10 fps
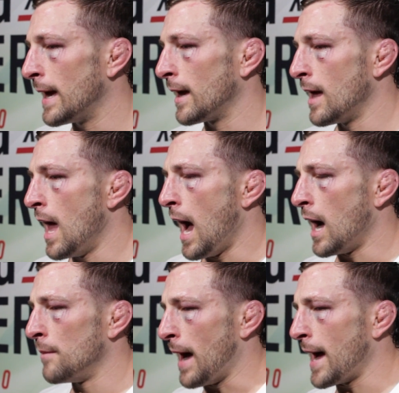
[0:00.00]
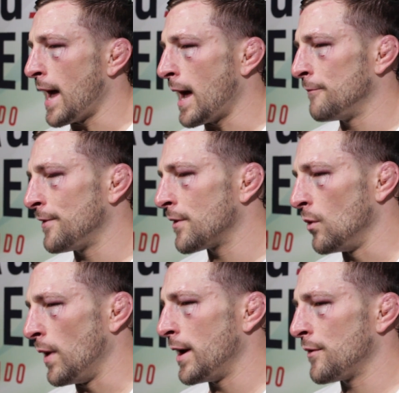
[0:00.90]
Yeah. I'm very
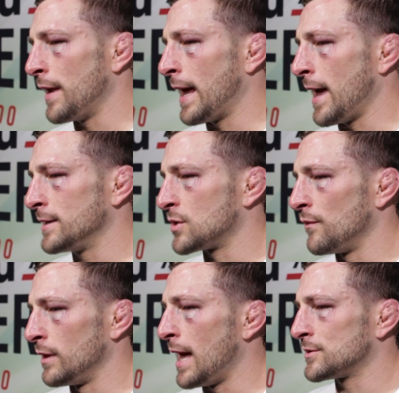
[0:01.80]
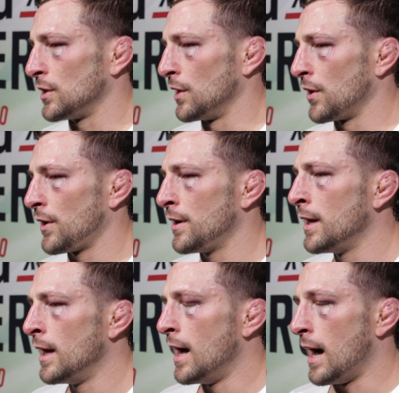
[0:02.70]
aware that I still have a lot to learn.
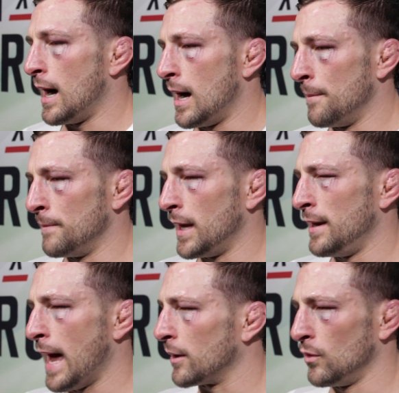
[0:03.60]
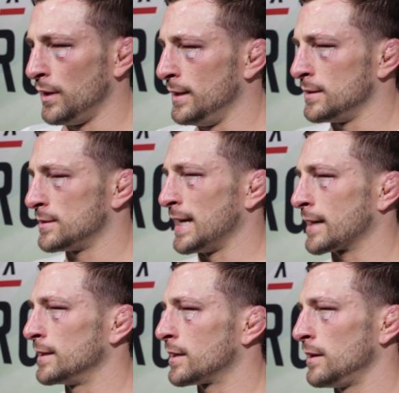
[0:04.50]
Not only
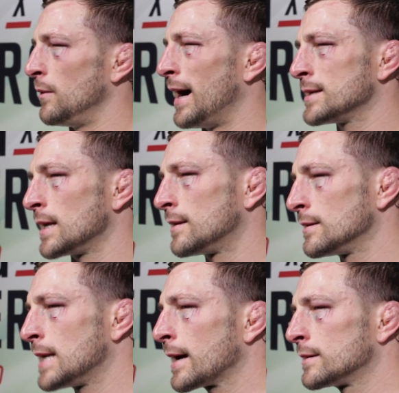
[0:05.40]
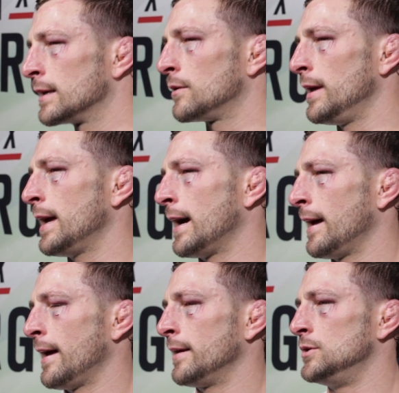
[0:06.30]
technically wise, I think technically
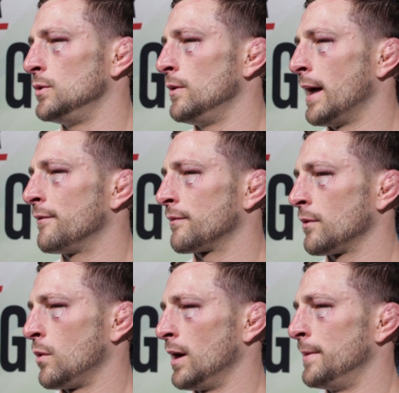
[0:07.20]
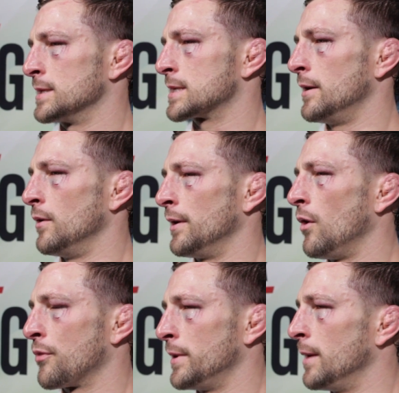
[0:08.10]
I do have quite a bit of skill in
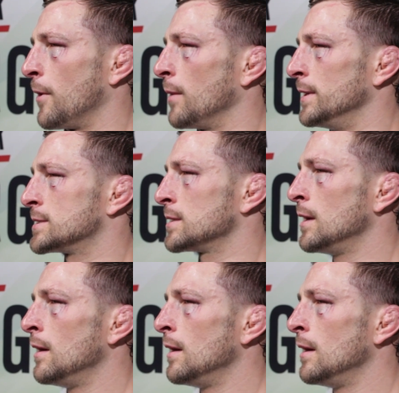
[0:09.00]
all three departments.